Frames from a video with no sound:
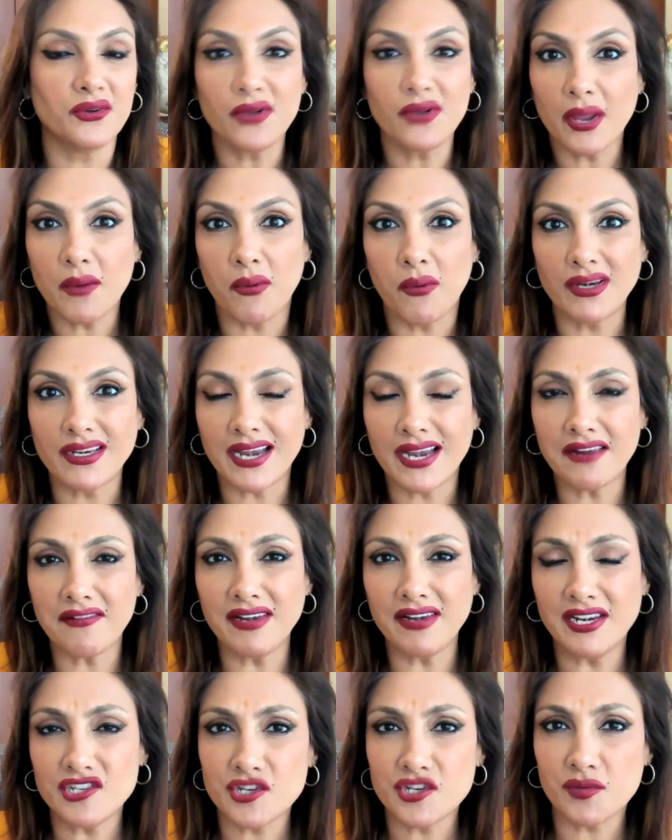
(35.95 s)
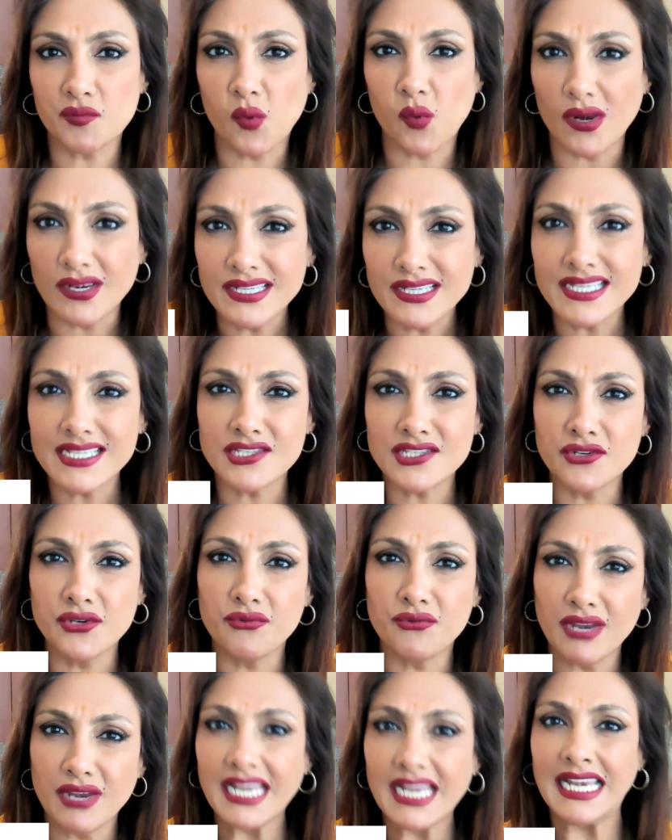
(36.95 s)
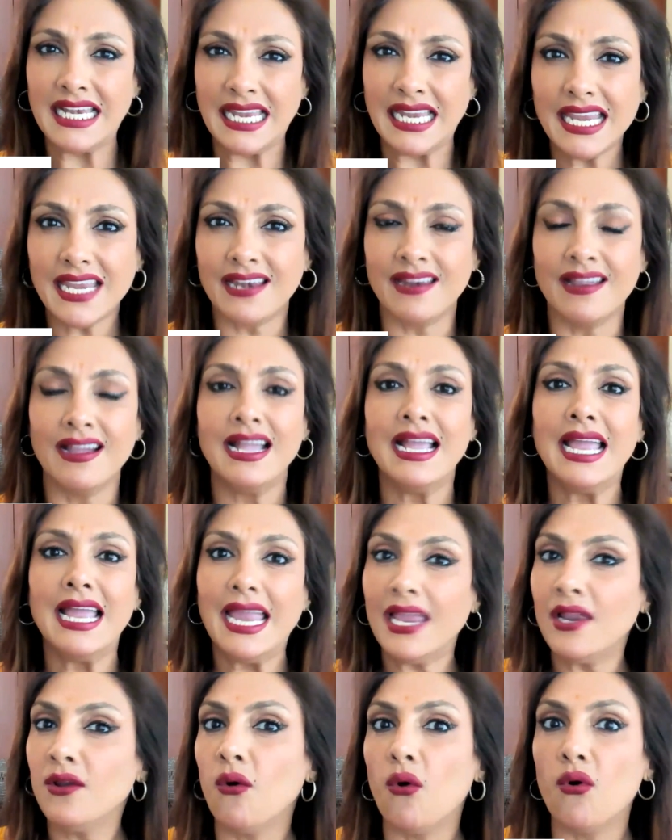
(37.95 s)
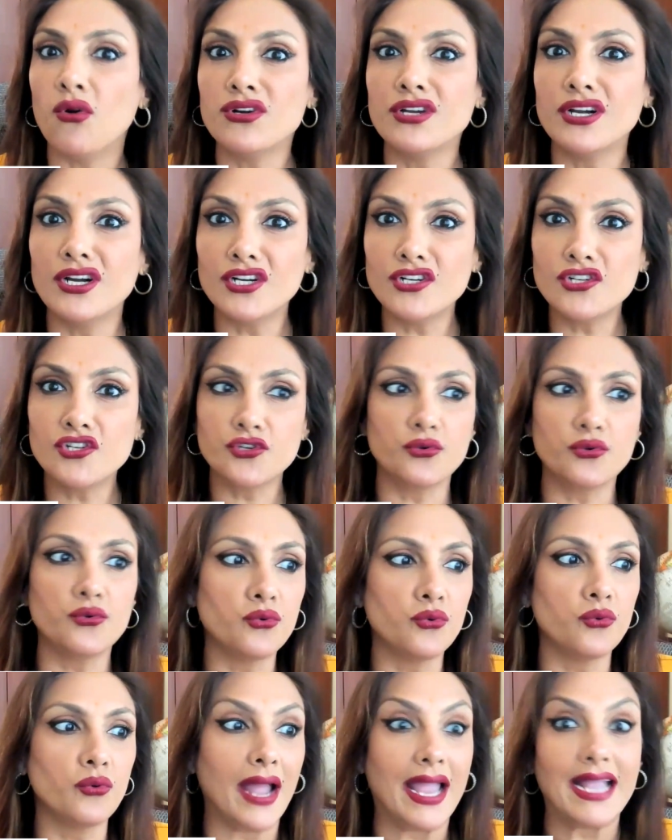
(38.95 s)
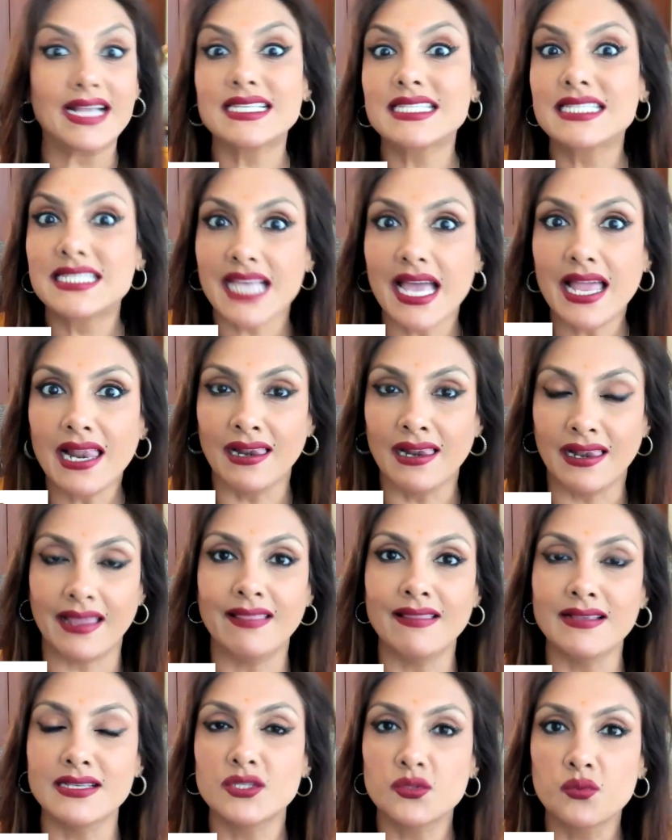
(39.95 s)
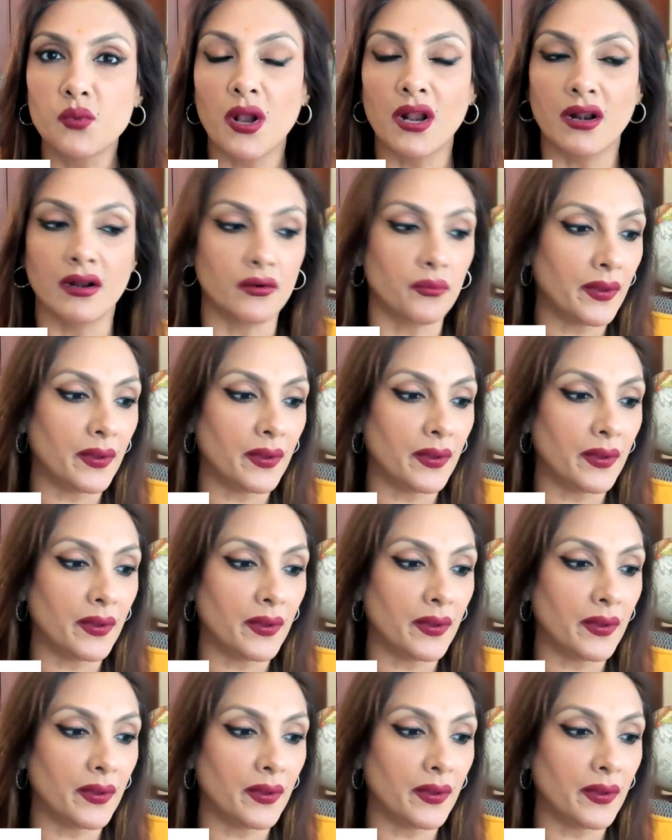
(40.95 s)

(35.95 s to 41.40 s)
okay, what kind of leadership qualities do you really need in order to excel in this world,